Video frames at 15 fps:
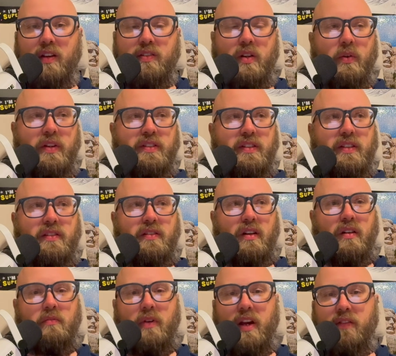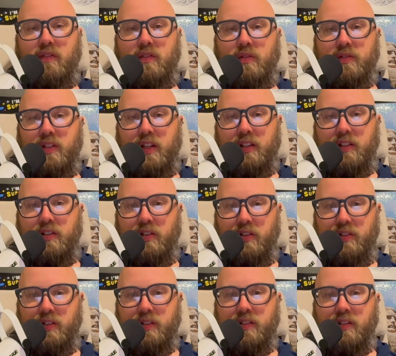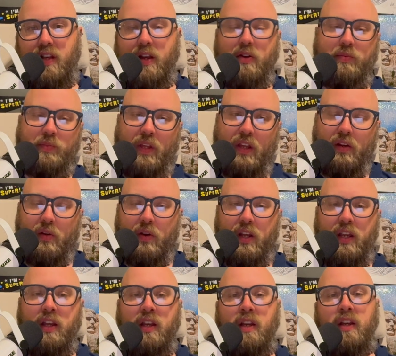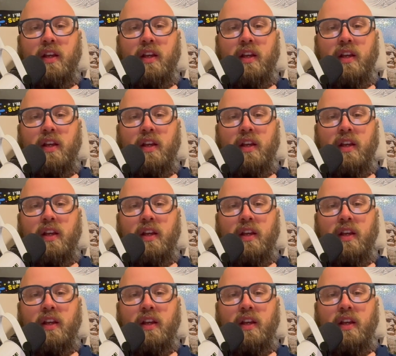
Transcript: As always, these are my views, not the church's. I hope they agree.